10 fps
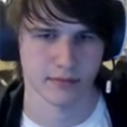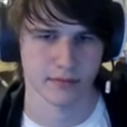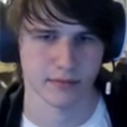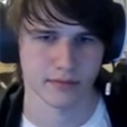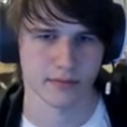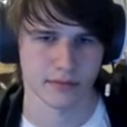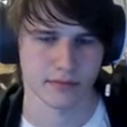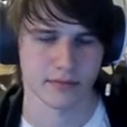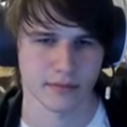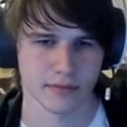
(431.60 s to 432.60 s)

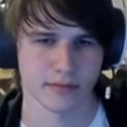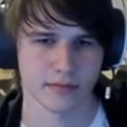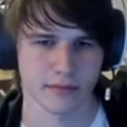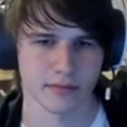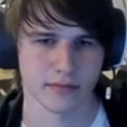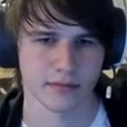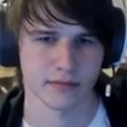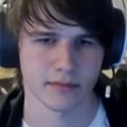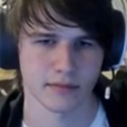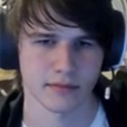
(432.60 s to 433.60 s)

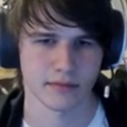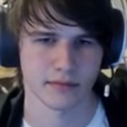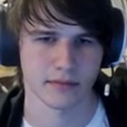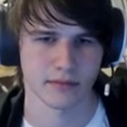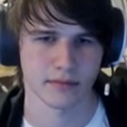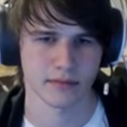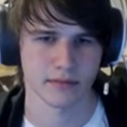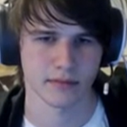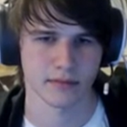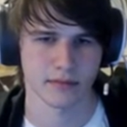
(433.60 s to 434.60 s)

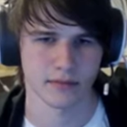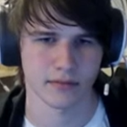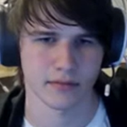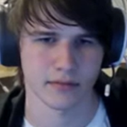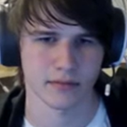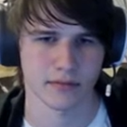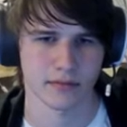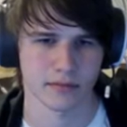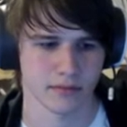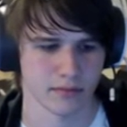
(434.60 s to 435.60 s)

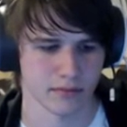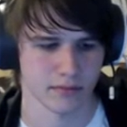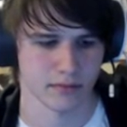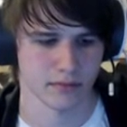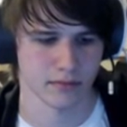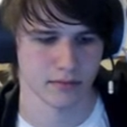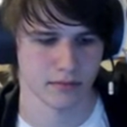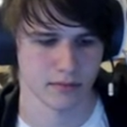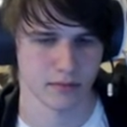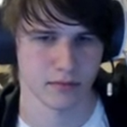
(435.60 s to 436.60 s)

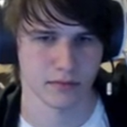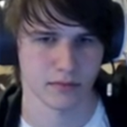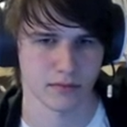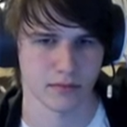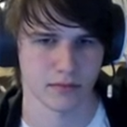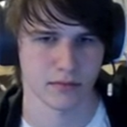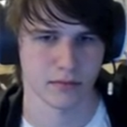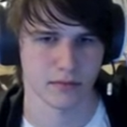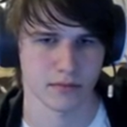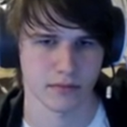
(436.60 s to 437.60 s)

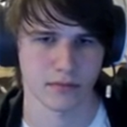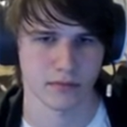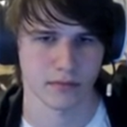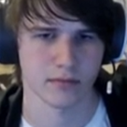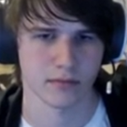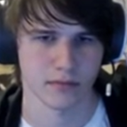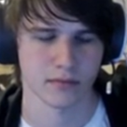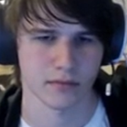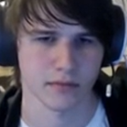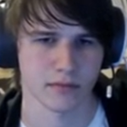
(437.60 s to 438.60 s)

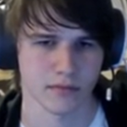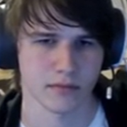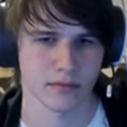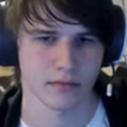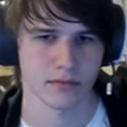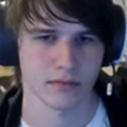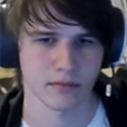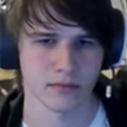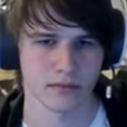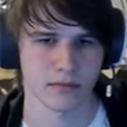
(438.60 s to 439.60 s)
[no speech]